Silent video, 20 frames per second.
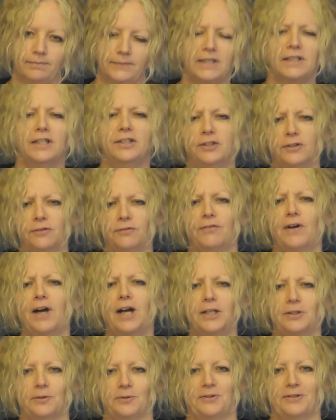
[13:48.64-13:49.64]
And your
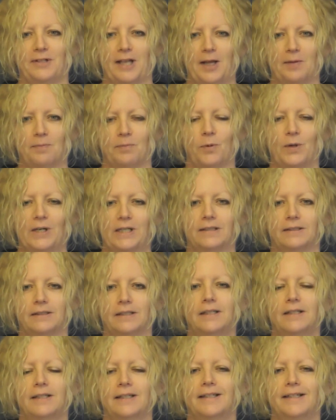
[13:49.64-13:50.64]
final step,
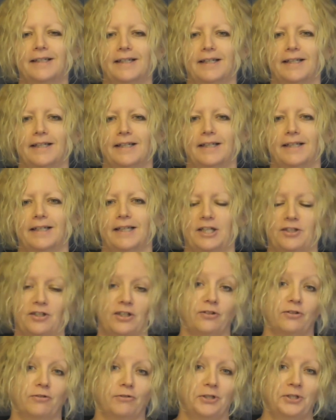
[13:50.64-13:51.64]
well, it's
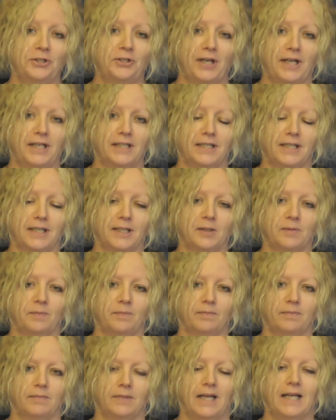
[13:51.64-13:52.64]
excruciating.
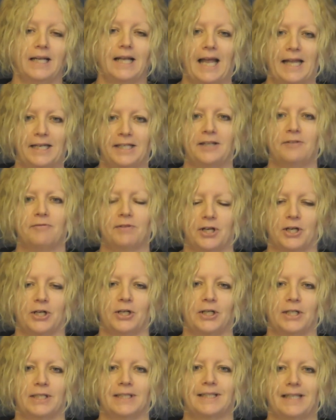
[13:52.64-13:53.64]
Edit,
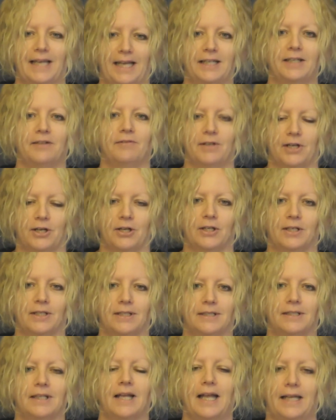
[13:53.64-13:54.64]
rehearse, edit,
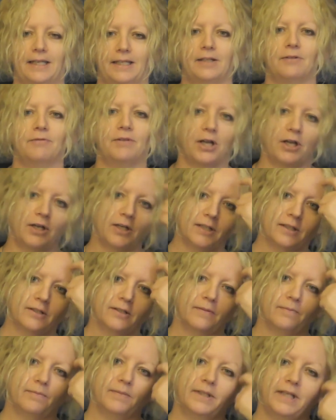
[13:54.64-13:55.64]
rehearse, edit,
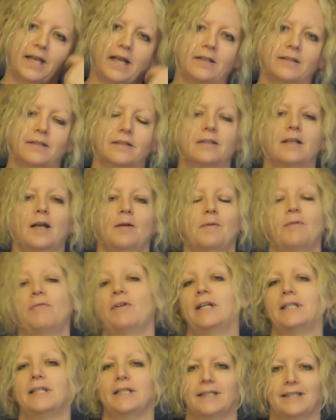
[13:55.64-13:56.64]
rehearse. Yes, I'm
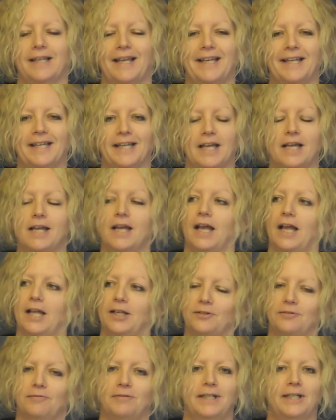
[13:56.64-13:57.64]
afraid to say,
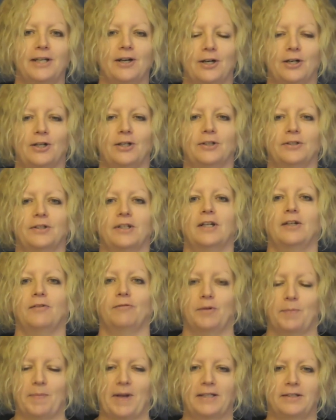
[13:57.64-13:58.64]
it's really hard,
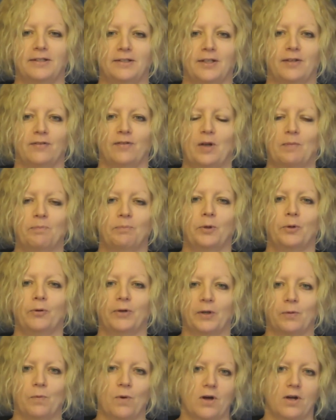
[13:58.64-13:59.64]
repetitive and
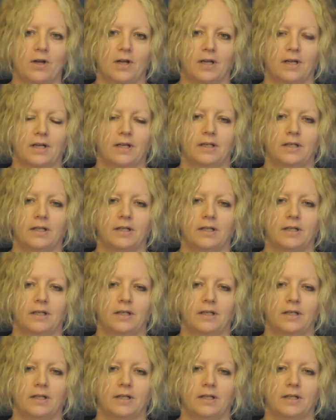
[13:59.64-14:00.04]
boring work.